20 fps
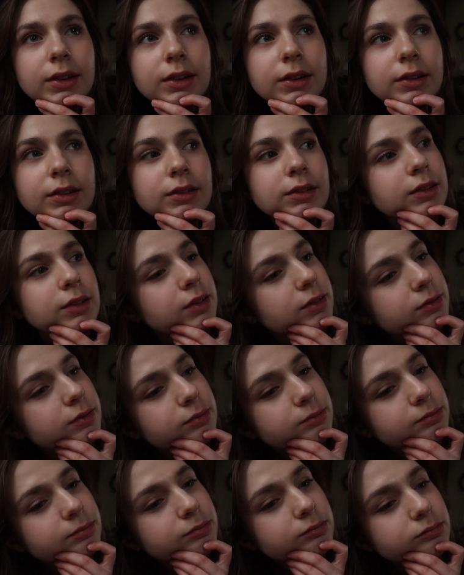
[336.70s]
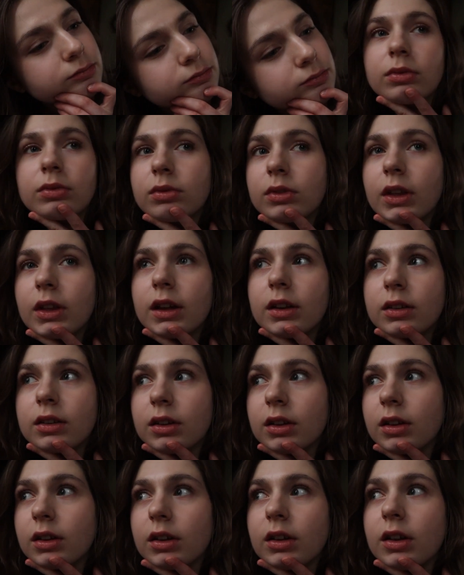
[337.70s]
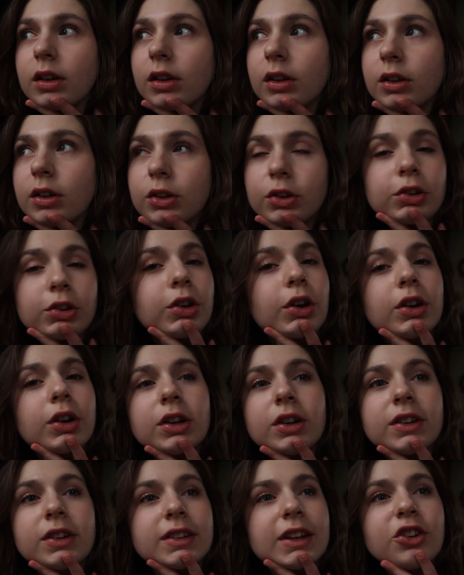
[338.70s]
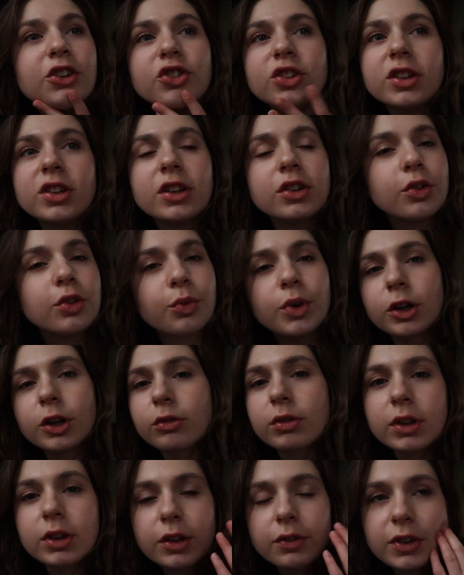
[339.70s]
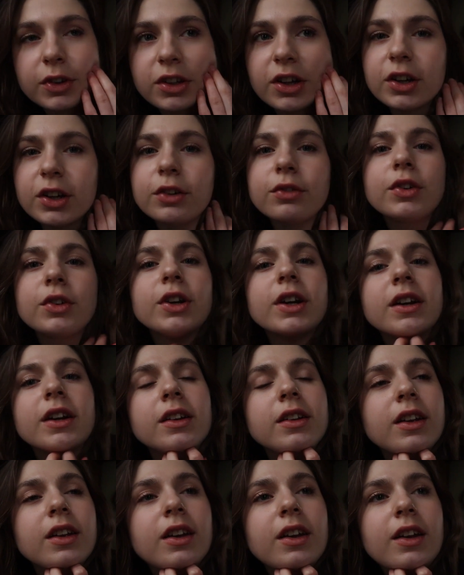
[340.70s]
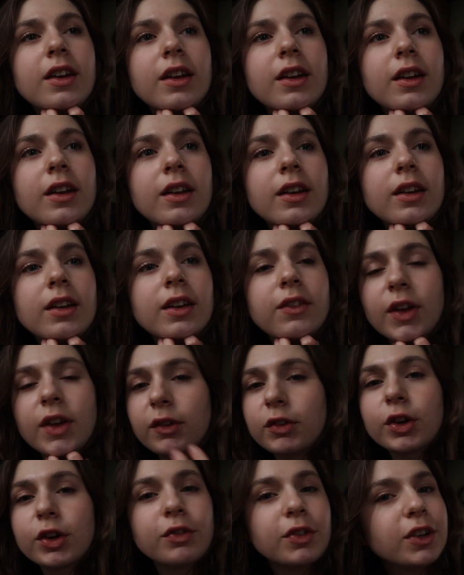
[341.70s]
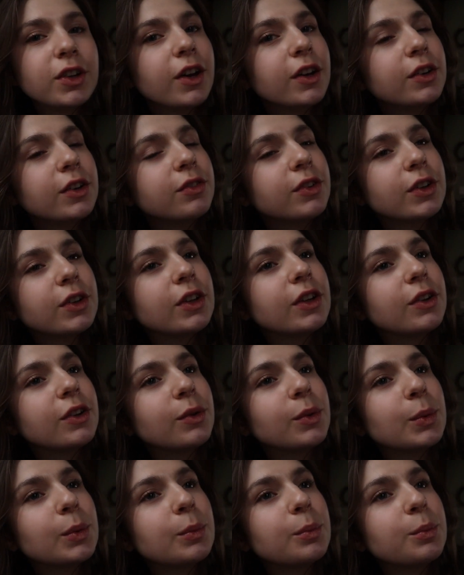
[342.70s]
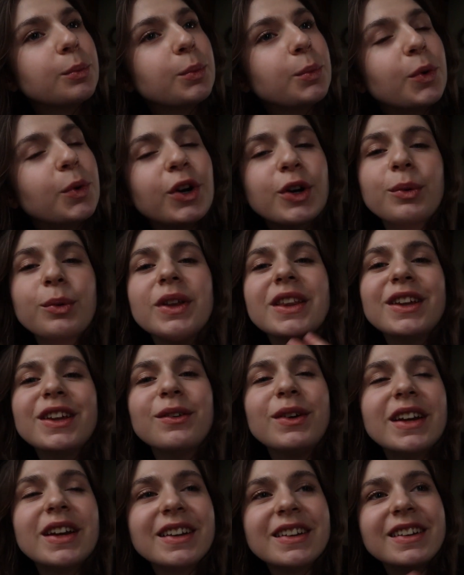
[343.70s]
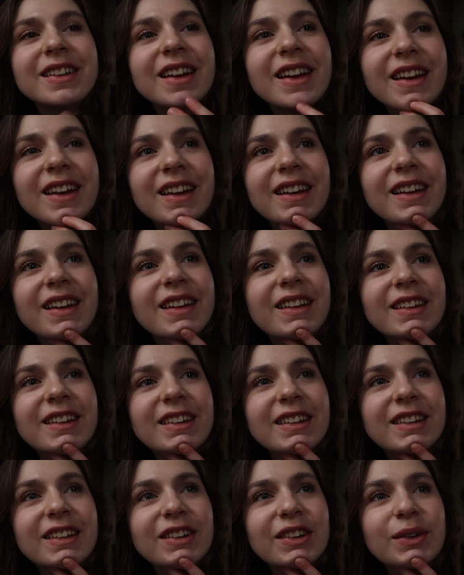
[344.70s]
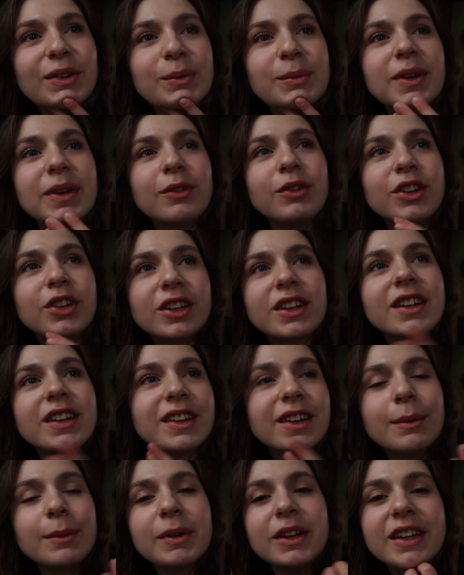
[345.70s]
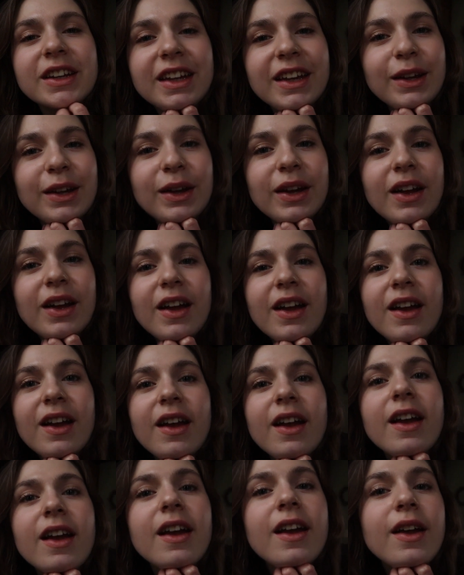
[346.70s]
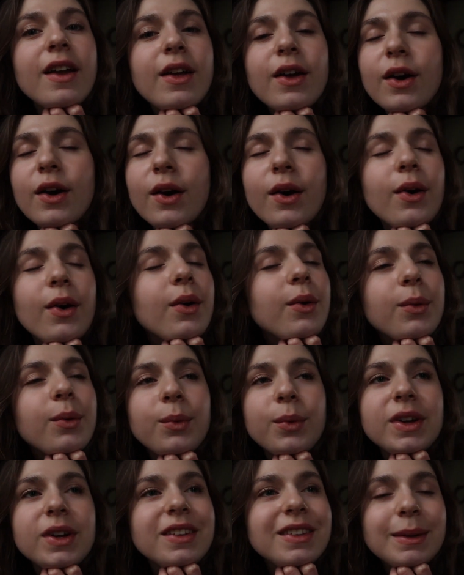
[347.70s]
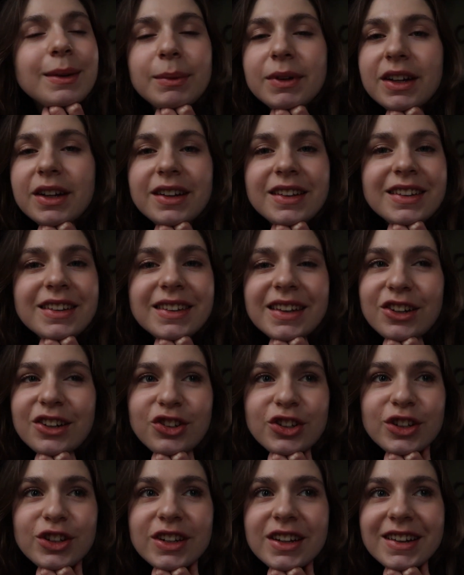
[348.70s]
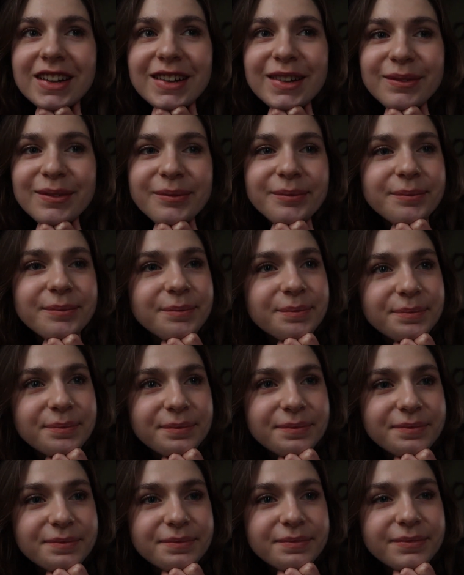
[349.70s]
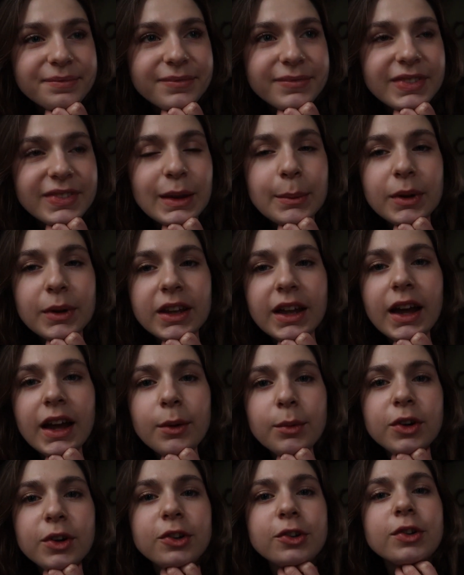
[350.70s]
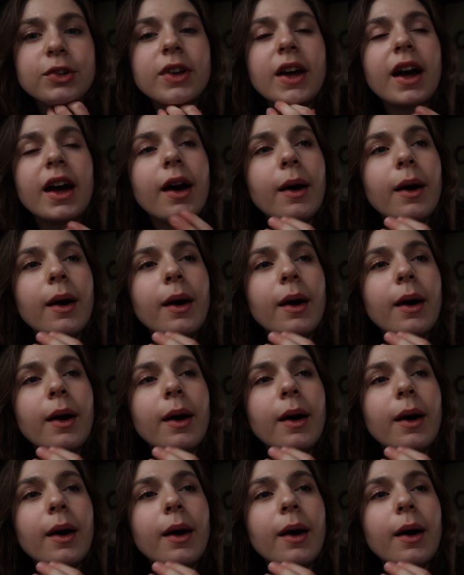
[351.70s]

And then you go to your session and you work with your photographer. And if you have a good photographer, they'll work with you and, you know, be able to communicate what needs to be done in the session. But yeah, words